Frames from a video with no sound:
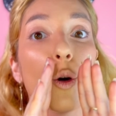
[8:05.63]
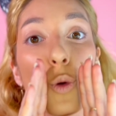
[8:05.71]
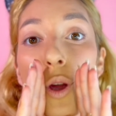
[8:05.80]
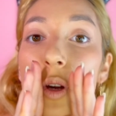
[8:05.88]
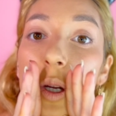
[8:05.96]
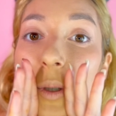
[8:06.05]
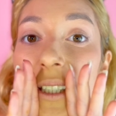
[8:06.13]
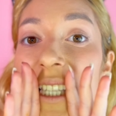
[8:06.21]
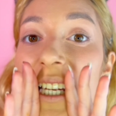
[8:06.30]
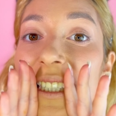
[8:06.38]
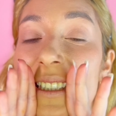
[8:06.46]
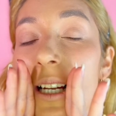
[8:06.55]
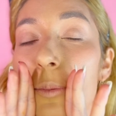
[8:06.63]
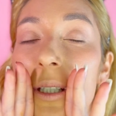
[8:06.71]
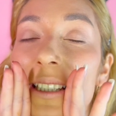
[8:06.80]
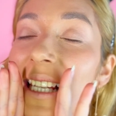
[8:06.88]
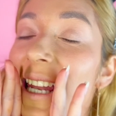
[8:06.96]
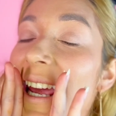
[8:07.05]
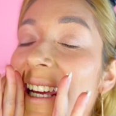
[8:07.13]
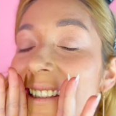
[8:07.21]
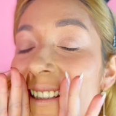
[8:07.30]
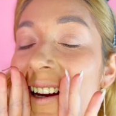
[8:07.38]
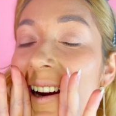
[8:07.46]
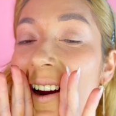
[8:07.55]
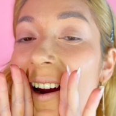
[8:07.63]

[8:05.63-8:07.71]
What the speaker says: we will meet a little bit later.